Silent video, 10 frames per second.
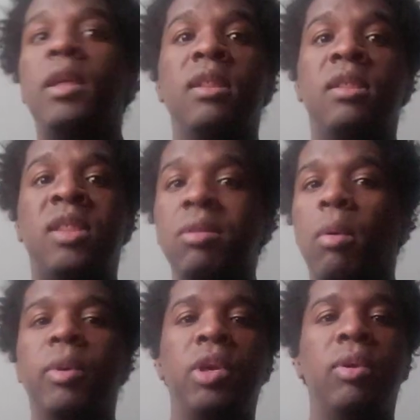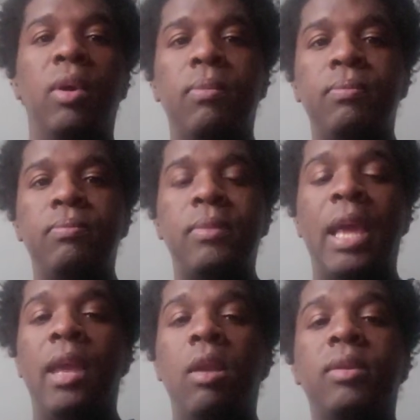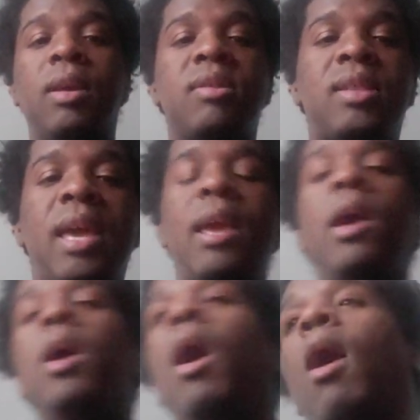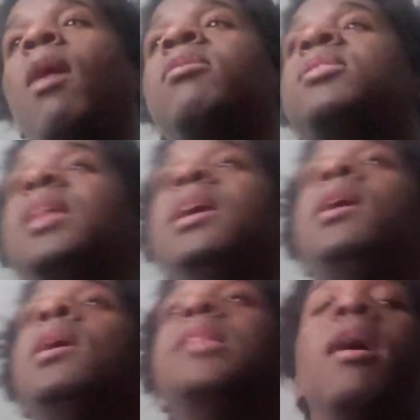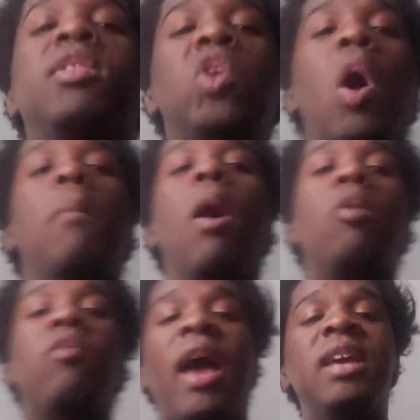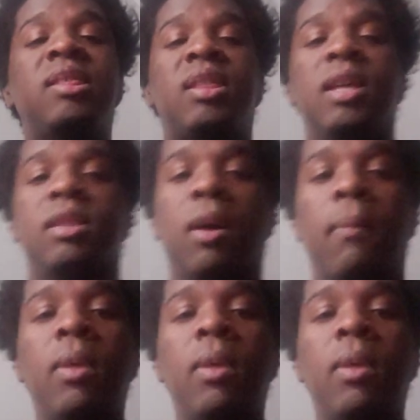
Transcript: Then what will you do? And you know what they'll say? Oh, see, there's no more racism.